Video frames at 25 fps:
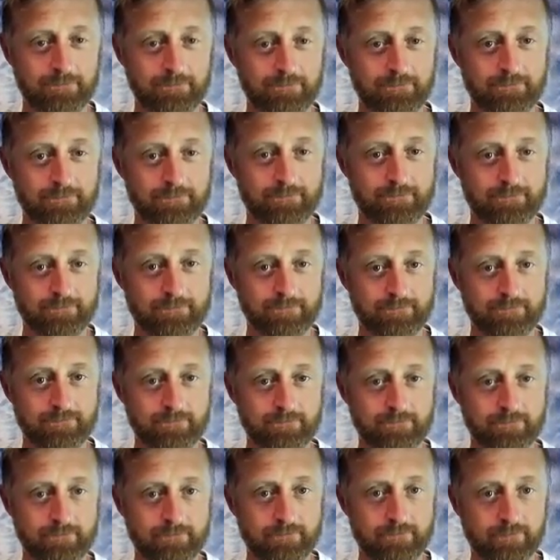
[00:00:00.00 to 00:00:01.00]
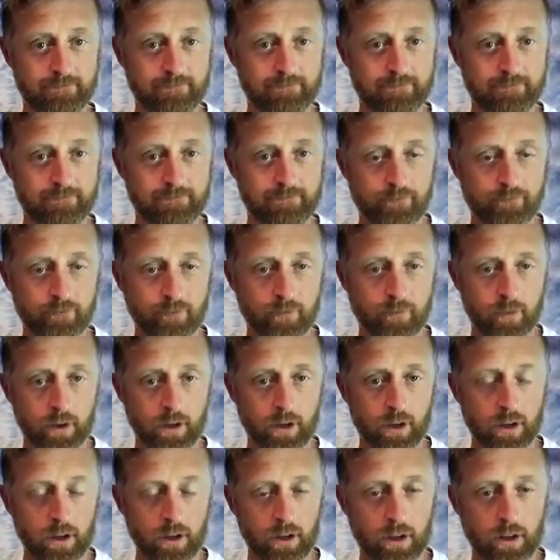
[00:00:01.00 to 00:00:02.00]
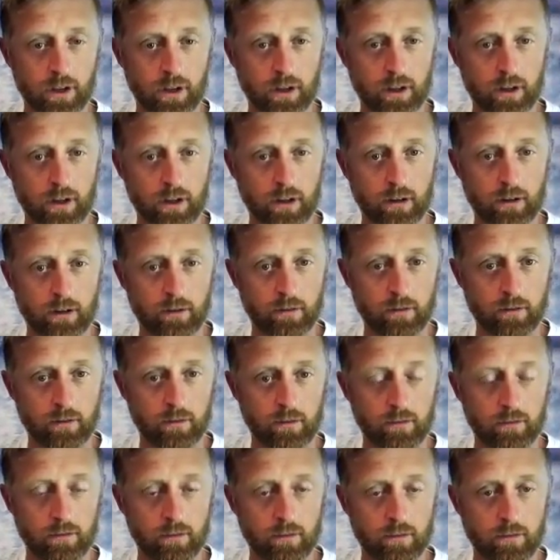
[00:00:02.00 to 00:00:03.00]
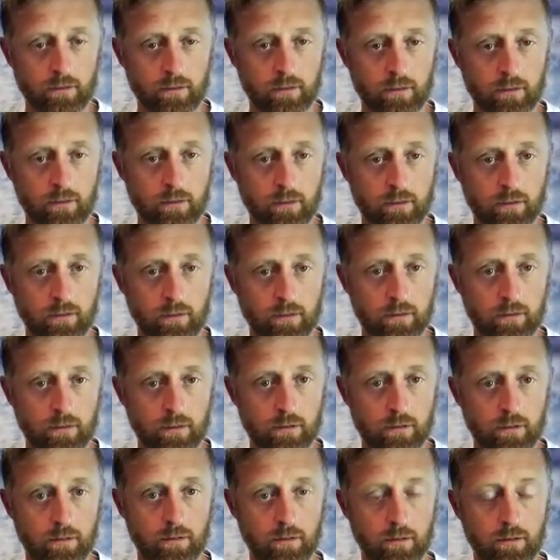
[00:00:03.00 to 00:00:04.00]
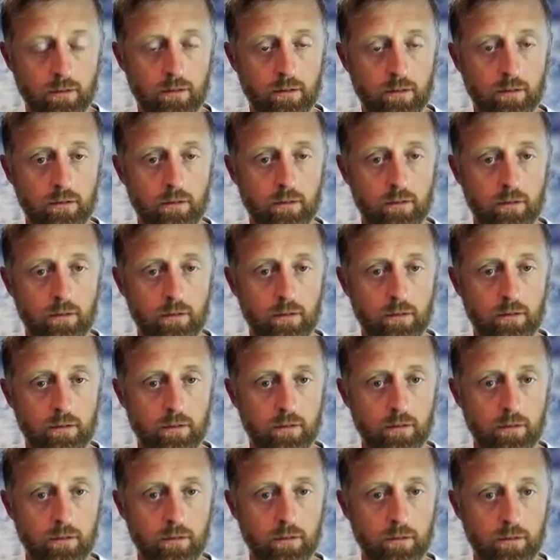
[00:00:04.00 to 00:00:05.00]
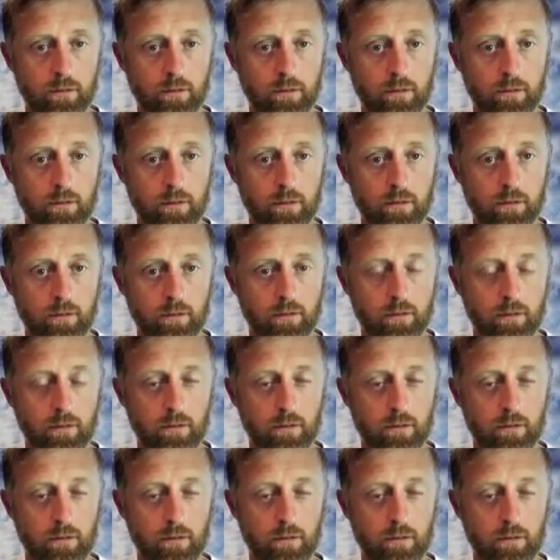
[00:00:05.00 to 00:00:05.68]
No words are spoken by the person on screen.